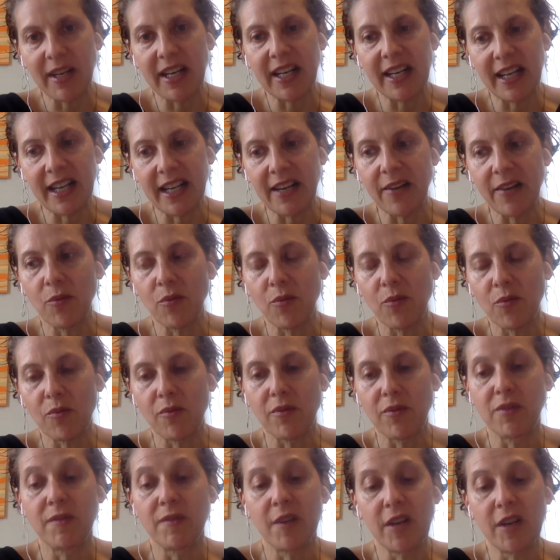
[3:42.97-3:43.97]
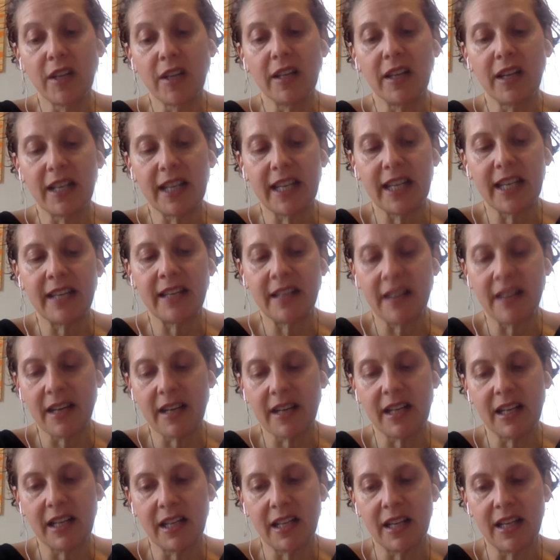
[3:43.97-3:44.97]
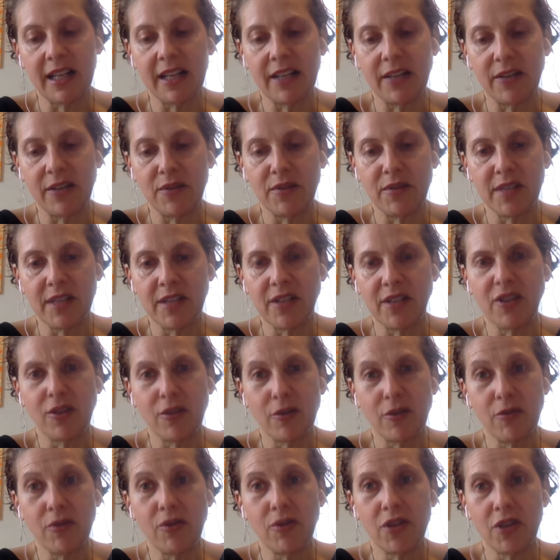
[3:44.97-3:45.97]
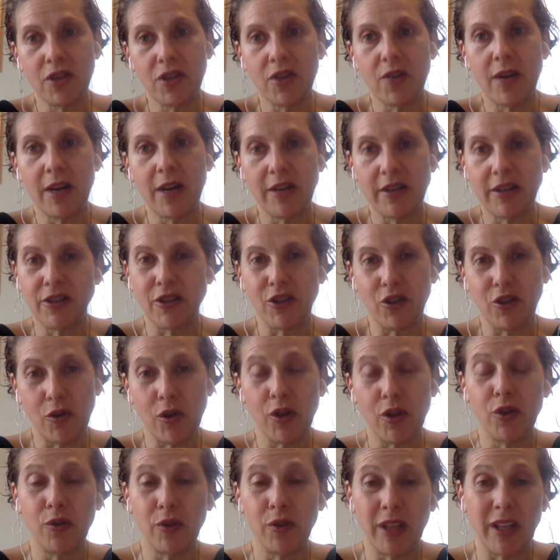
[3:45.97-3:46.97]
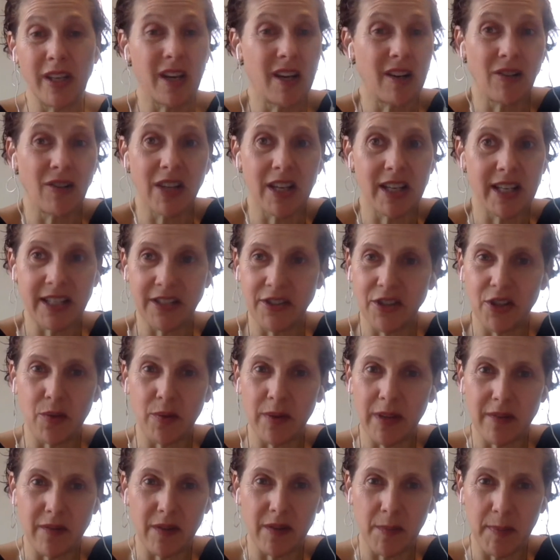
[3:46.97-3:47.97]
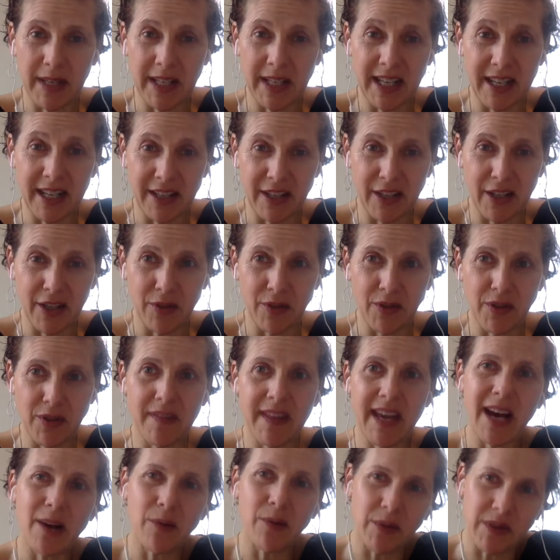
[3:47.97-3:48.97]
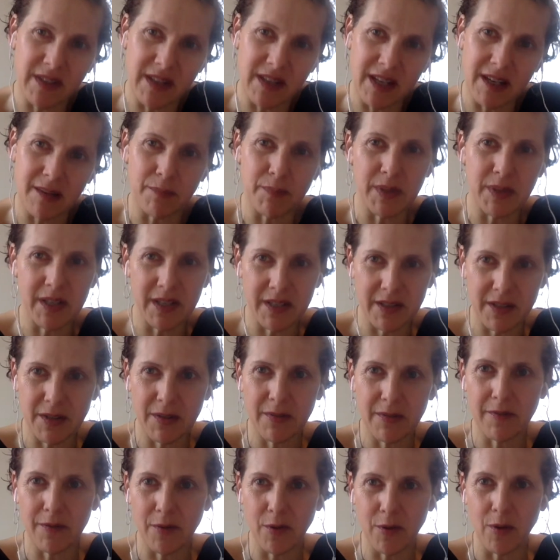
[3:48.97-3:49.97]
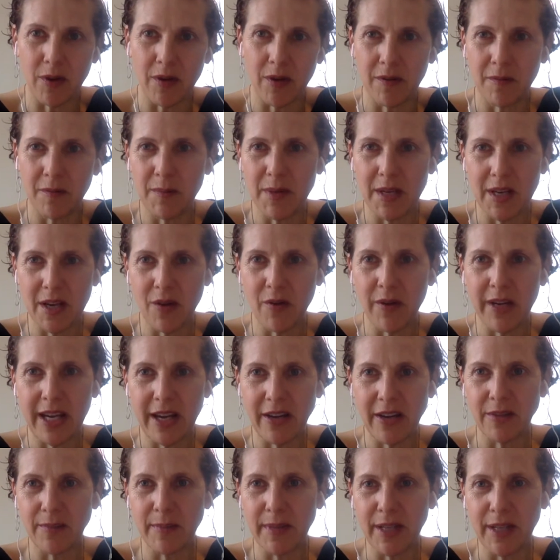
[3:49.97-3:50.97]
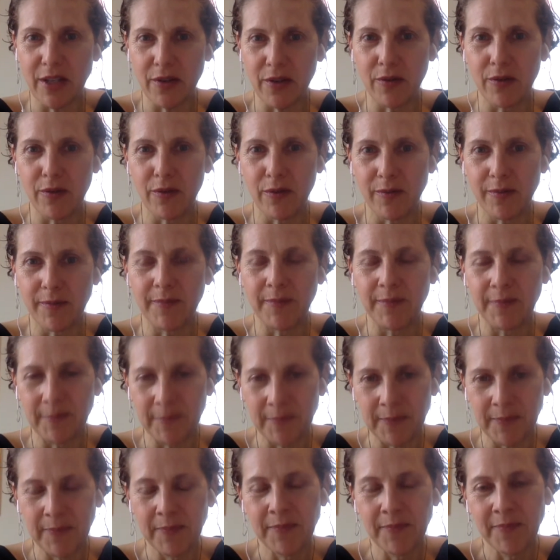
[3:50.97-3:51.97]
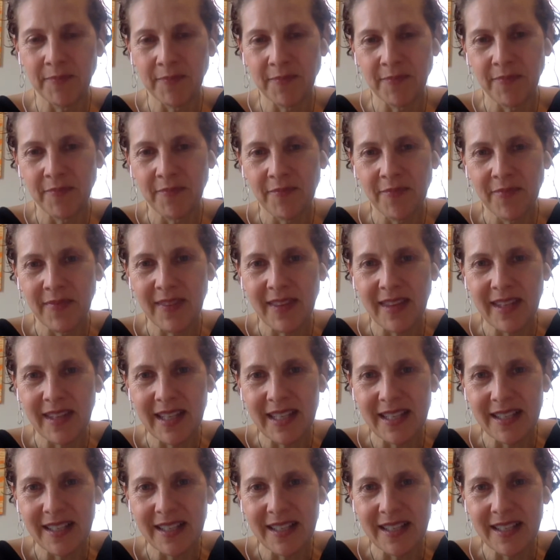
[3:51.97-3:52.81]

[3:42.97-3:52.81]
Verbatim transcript: And I was very lucky and got a client who said, you know, you should go out on your own and I'll connect you with everybody I know. So that was the impetus for me going out on my own. That's awesome.